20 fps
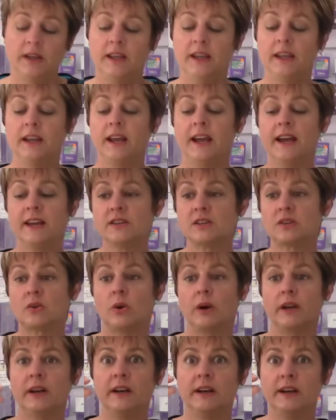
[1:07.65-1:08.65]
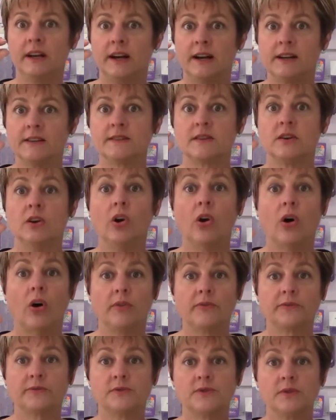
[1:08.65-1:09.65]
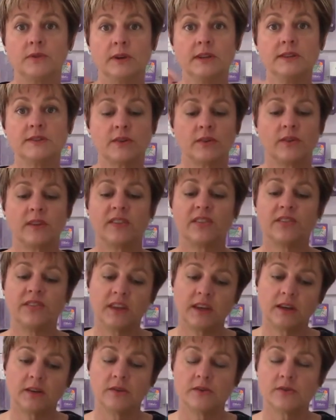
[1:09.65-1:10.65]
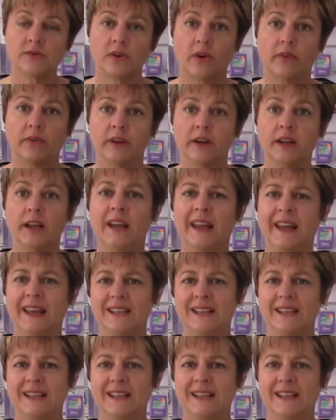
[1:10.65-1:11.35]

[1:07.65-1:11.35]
It has quite a nice loft to it, so the thickness of it.